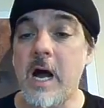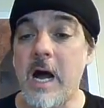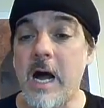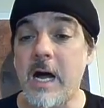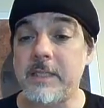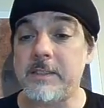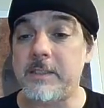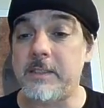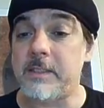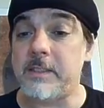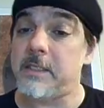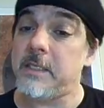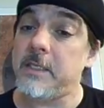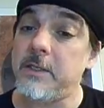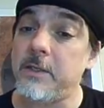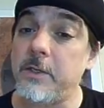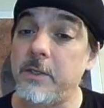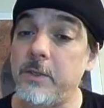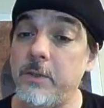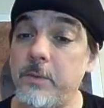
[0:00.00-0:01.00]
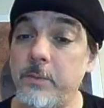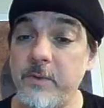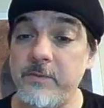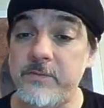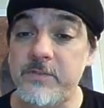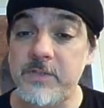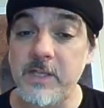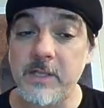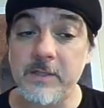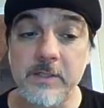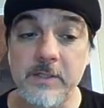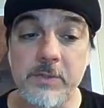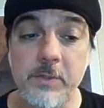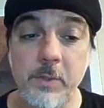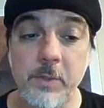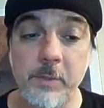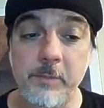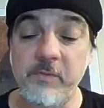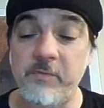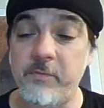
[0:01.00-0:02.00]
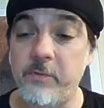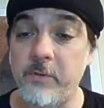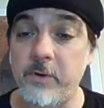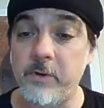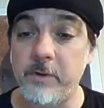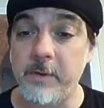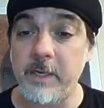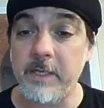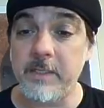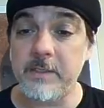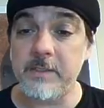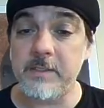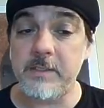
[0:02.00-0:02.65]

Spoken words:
Addio, we've said this all before, right?